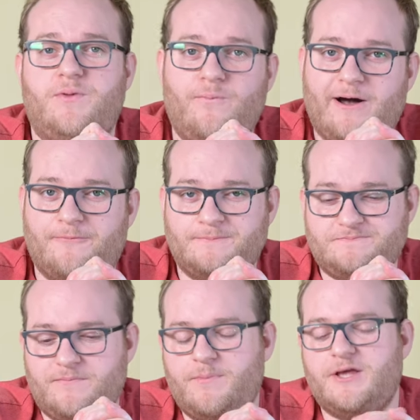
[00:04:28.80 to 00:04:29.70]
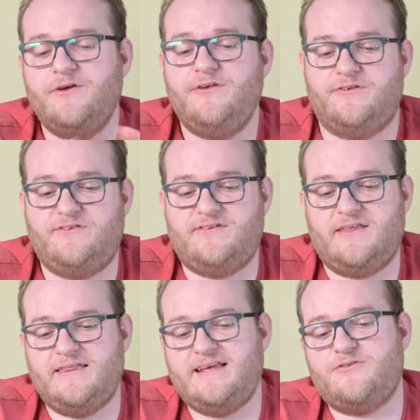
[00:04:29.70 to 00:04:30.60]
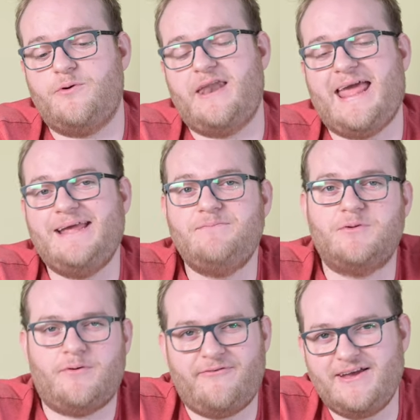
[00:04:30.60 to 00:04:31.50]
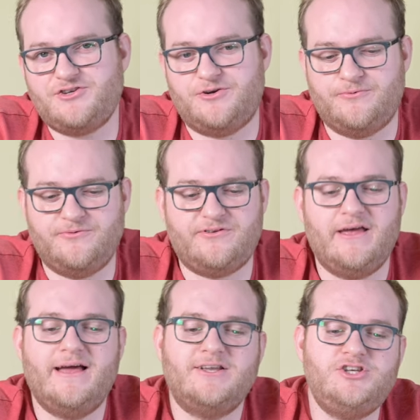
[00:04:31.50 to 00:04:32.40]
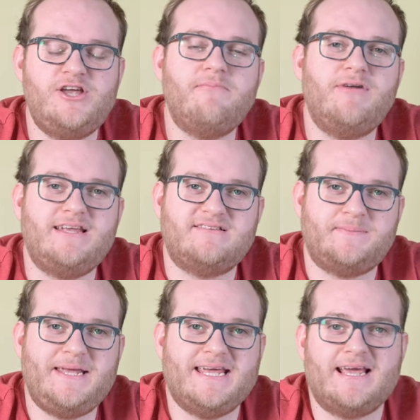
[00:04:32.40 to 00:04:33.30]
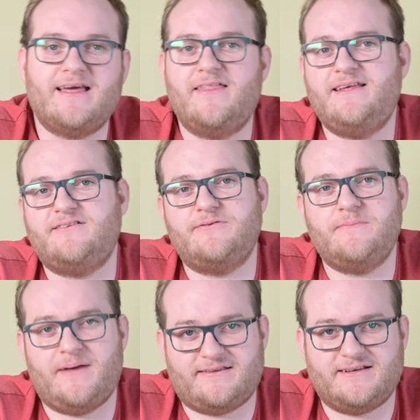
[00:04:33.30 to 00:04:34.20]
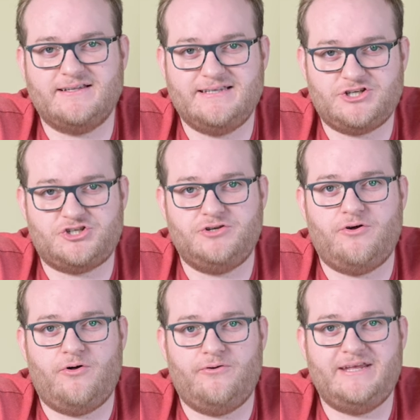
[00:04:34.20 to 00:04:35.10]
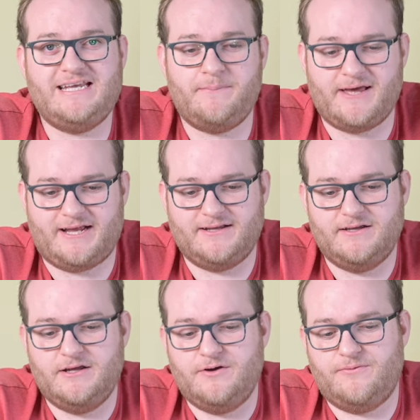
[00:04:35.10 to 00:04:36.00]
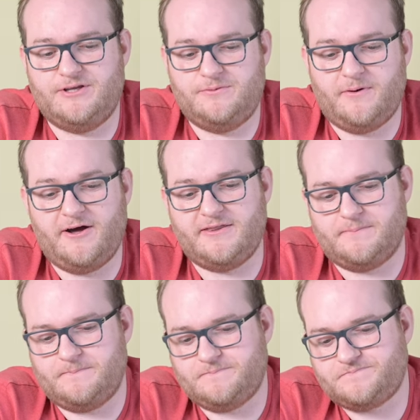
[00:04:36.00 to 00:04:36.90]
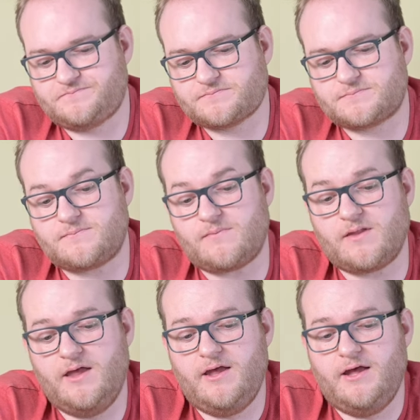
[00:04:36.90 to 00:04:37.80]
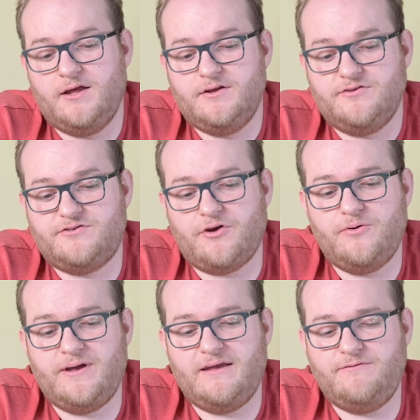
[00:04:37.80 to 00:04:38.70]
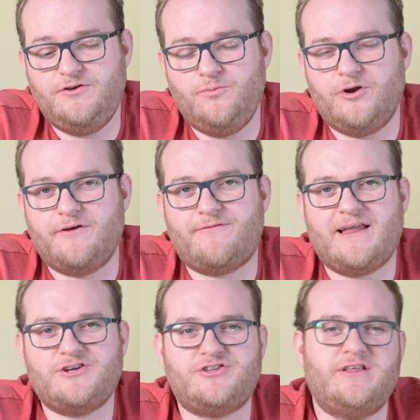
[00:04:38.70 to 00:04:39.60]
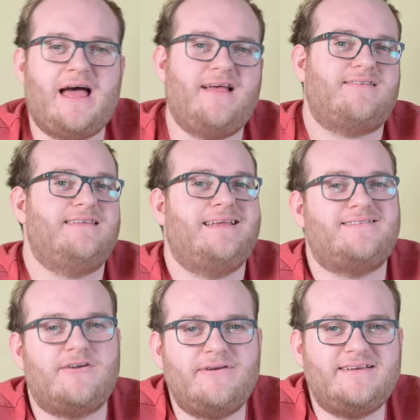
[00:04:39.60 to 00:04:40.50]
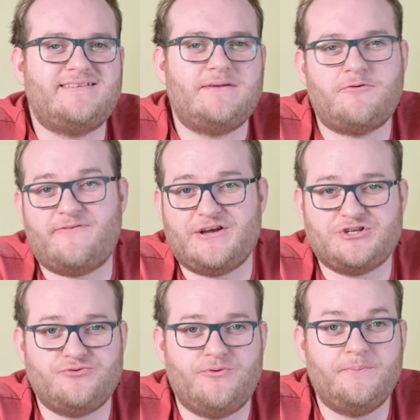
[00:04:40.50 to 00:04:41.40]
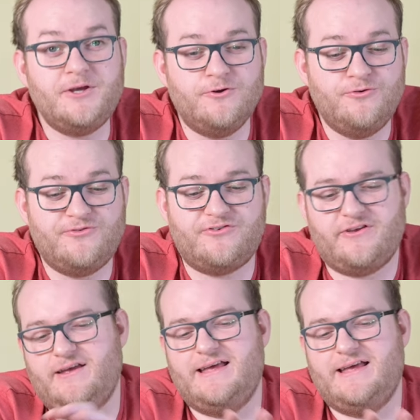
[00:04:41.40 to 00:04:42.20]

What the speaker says: Well, because these weren't aimed at professionals, generally speaking, these are in better condition on eBay when you buy them. So if you want a flash that hasn't necessarily seen professional abuse,